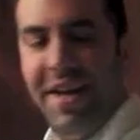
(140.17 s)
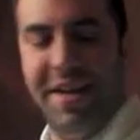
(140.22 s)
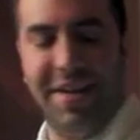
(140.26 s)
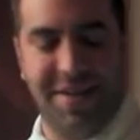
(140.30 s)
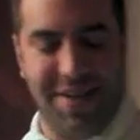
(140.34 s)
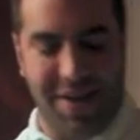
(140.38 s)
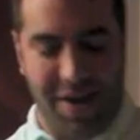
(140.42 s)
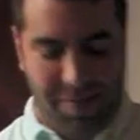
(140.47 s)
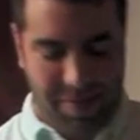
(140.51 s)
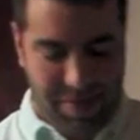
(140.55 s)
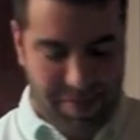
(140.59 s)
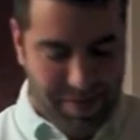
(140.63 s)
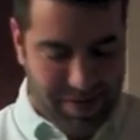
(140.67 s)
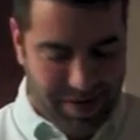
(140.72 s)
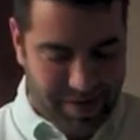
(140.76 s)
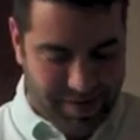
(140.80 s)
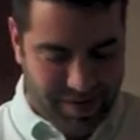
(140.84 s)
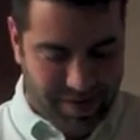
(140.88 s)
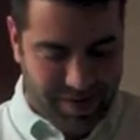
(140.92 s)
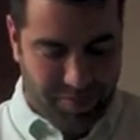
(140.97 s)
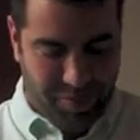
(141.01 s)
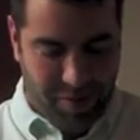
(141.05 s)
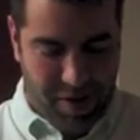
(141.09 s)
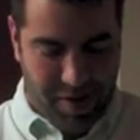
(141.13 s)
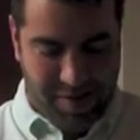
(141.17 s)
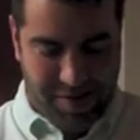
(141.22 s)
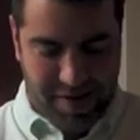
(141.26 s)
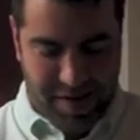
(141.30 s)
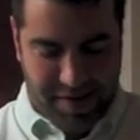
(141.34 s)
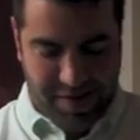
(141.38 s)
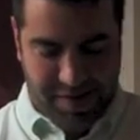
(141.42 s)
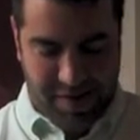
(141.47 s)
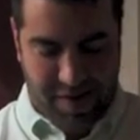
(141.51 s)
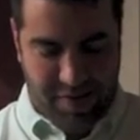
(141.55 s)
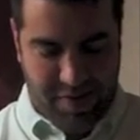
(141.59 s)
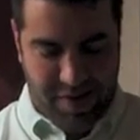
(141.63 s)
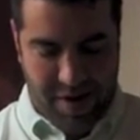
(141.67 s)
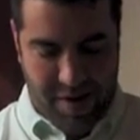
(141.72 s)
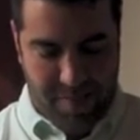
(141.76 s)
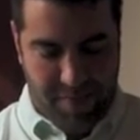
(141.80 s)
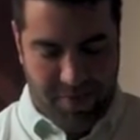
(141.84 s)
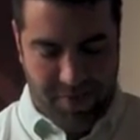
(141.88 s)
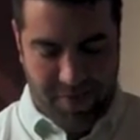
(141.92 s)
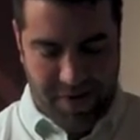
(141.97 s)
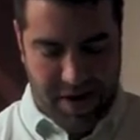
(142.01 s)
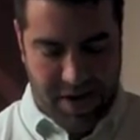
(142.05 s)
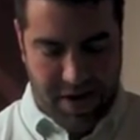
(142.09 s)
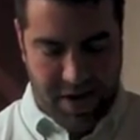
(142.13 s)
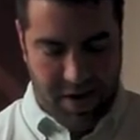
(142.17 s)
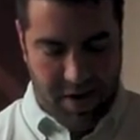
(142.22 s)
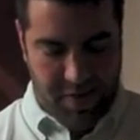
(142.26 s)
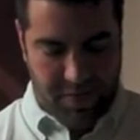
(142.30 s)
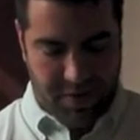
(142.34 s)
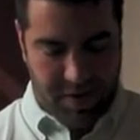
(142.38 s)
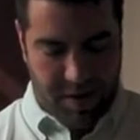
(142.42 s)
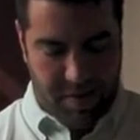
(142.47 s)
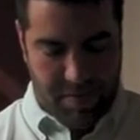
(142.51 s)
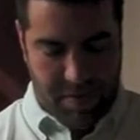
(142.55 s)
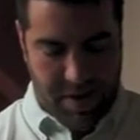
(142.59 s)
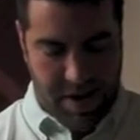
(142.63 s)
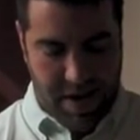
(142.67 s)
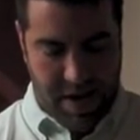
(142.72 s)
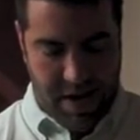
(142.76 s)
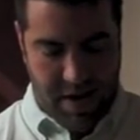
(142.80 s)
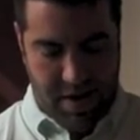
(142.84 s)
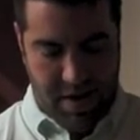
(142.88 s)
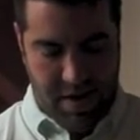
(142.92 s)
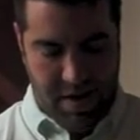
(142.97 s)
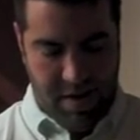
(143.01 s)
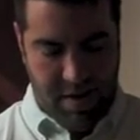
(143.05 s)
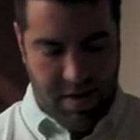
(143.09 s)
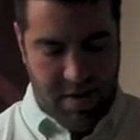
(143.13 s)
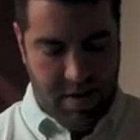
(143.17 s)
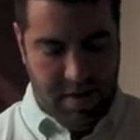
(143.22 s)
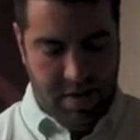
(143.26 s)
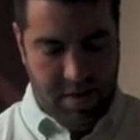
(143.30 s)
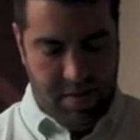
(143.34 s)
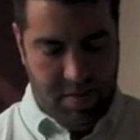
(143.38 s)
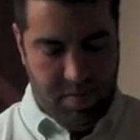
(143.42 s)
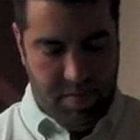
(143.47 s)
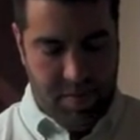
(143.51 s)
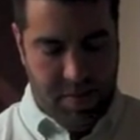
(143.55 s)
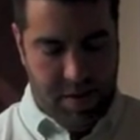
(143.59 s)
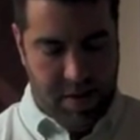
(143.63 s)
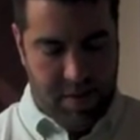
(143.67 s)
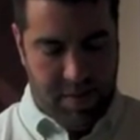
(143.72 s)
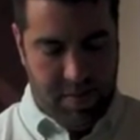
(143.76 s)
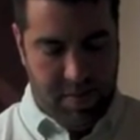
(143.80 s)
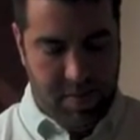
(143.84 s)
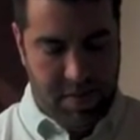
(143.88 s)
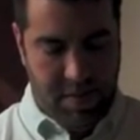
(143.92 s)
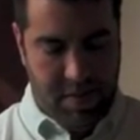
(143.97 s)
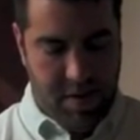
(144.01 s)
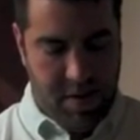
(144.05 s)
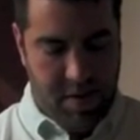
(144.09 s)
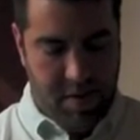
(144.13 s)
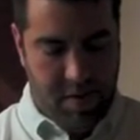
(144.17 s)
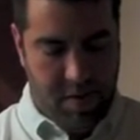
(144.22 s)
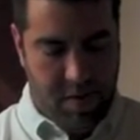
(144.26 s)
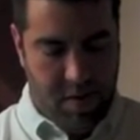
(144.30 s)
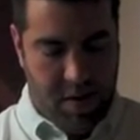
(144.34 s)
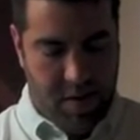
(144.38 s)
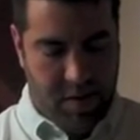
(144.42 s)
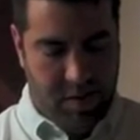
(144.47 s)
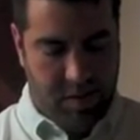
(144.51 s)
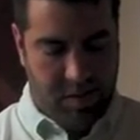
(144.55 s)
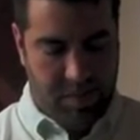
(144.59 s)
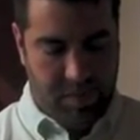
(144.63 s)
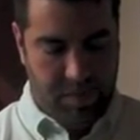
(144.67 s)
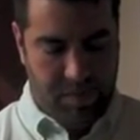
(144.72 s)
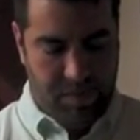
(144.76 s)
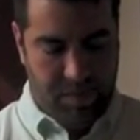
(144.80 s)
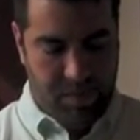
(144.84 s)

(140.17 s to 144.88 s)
tell me because the price tag's covering, I'm forgetting off the top of my head, but they're awesome.